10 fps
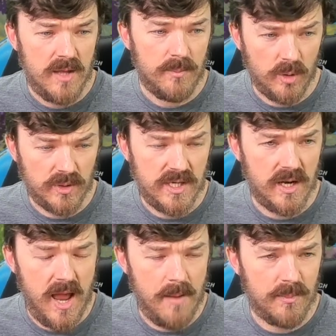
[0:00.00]

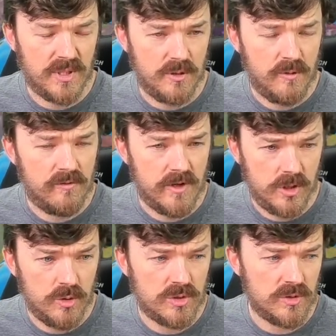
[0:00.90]
Ponyta and Bidoof
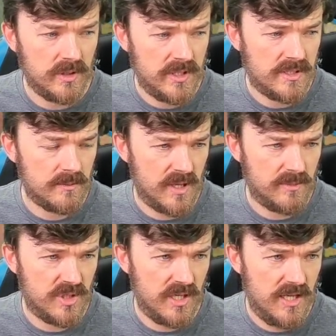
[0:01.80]
usually.
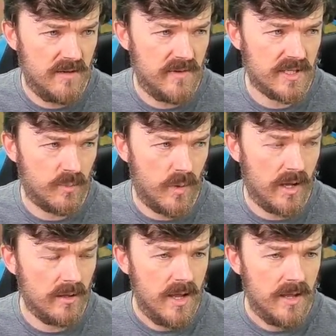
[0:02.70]
Sometimes you get Eevee as
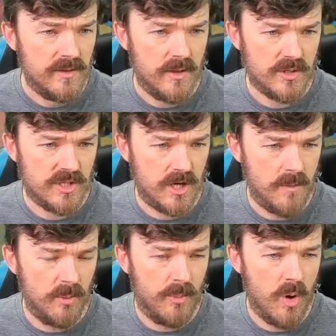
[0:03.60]
well. Then there's a
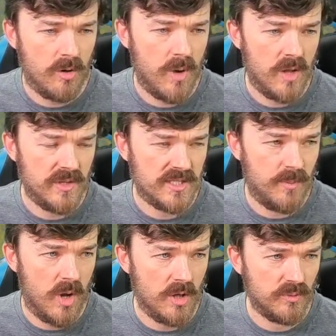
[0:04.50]
couple Pokemon that
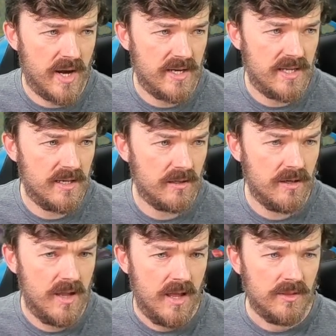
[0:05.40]
spawn right
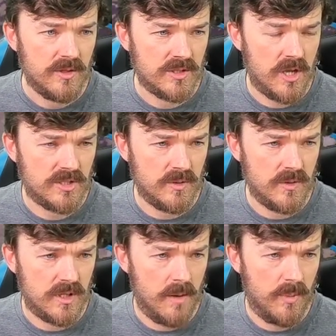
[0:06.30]
here. There's
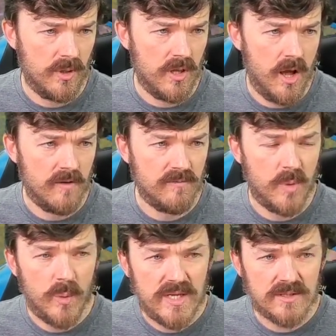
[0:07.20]
also a couple of
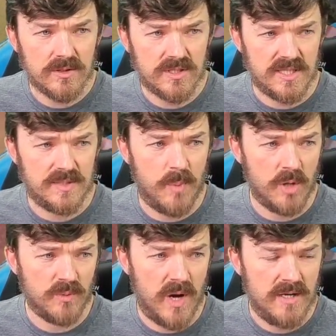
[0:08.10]
Buizel's that
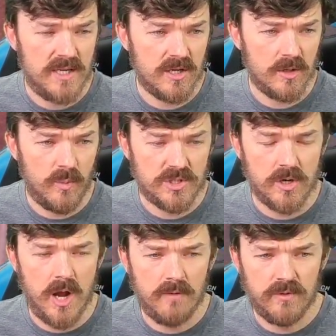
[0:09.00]
spawn right here, which
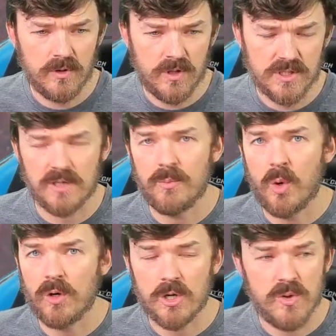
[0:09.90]
are helpful because they're
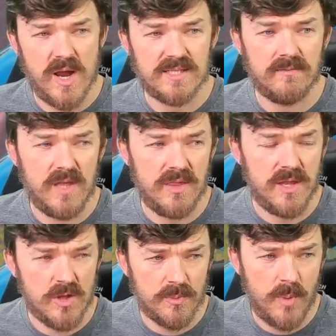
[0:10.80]
more aggressive than
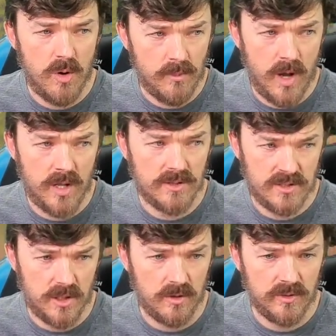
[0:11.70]
the other Pokemon,
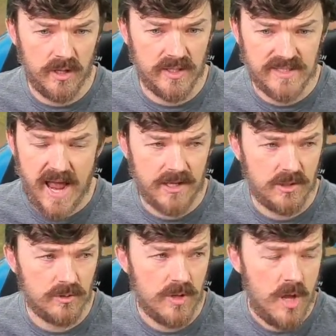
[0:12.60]
so they'll
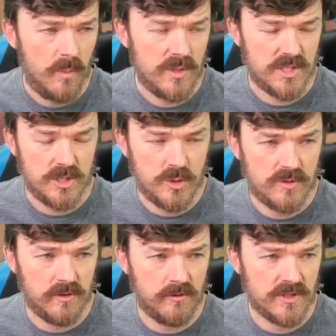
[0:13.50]
attack you, which is
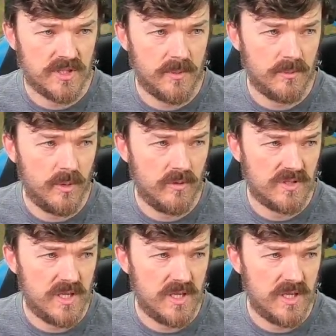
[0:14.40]
useful for some of the moves that